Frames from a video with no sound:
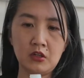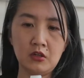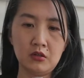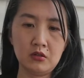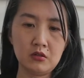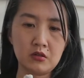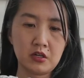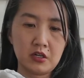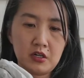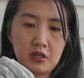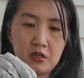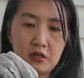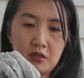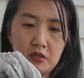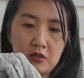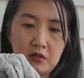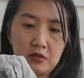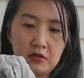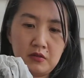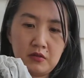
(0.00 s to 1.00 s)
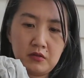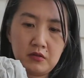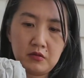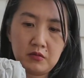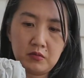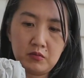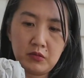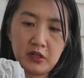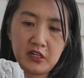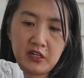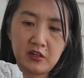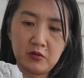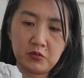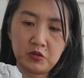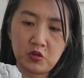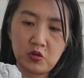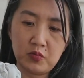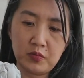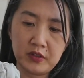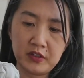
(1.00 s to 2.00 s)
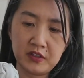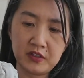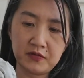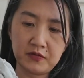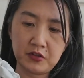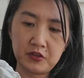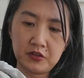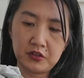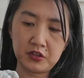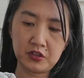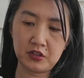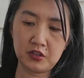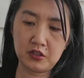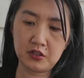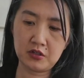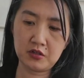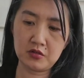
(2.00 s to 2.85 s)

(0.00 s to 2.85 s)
Okay, might help to open this first.